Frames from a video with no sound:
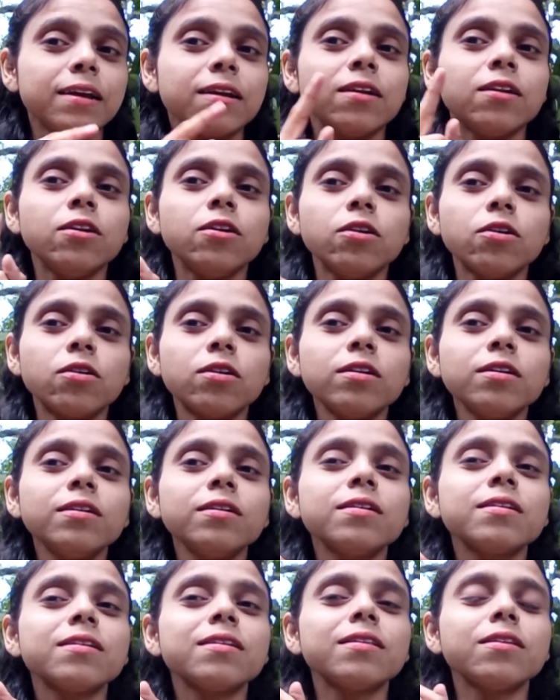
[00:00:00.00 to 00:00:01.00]
learn
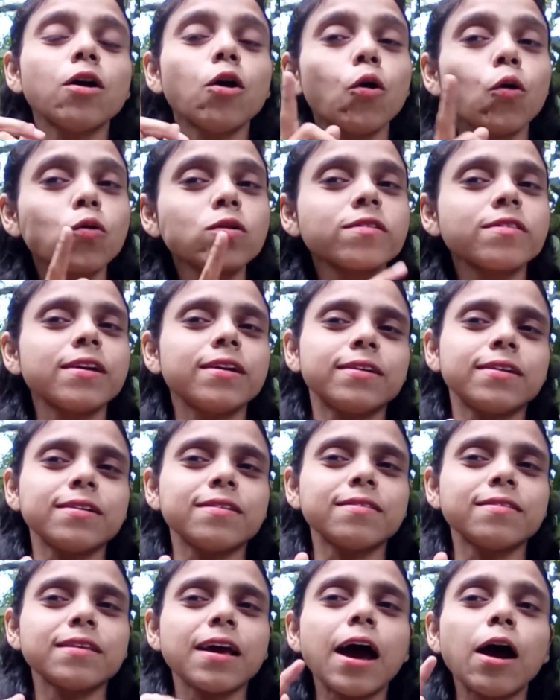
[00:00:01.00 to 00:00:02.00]
the whole
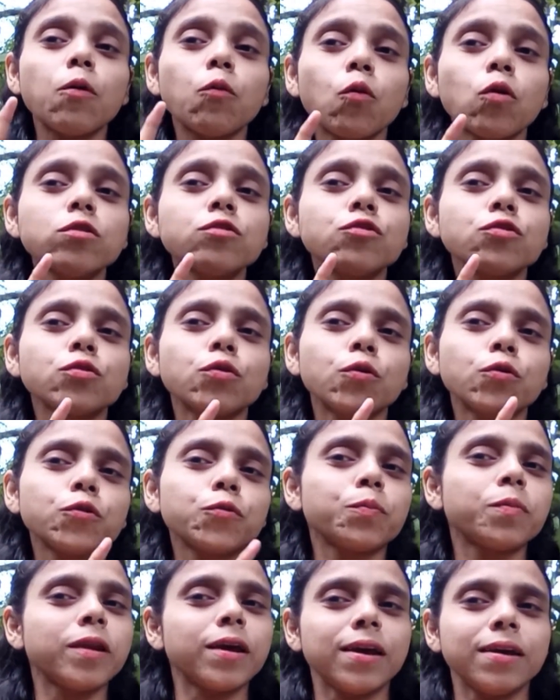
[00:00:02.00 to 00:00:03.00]
sentence: I want to go to
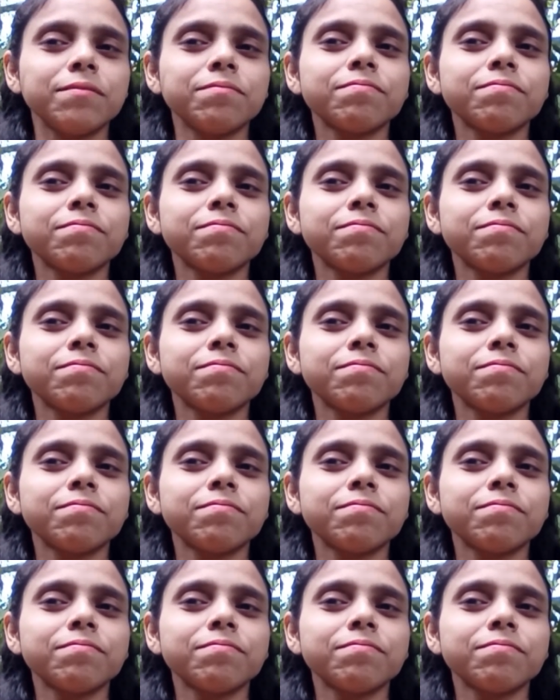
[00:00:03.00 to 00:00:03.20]
play.